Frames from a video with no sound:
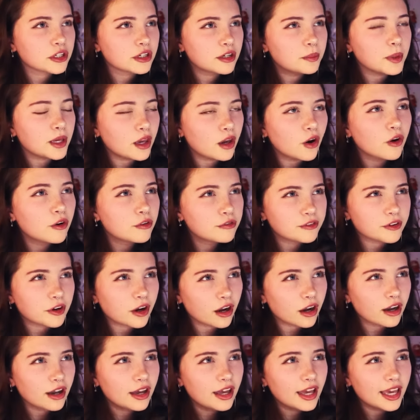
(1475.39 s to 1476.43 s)
be over
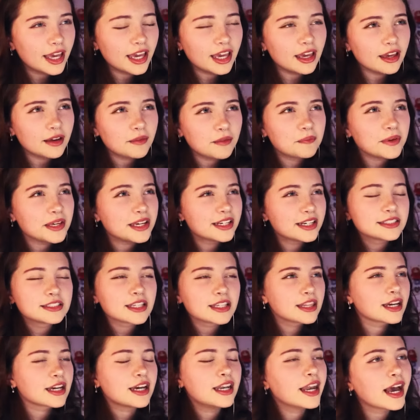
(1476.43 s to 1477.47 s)
because of the
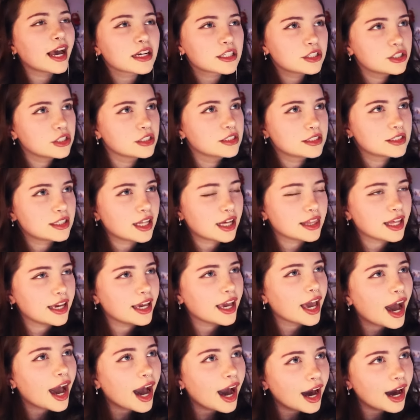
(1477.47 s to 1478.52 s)
connections that they
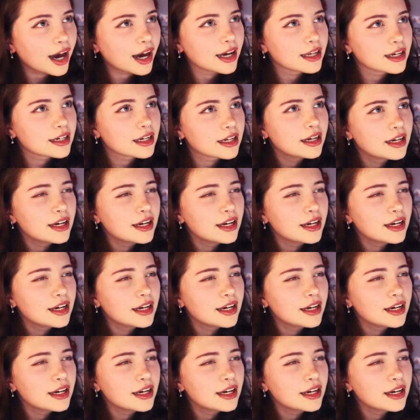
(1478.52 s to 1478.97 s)
had,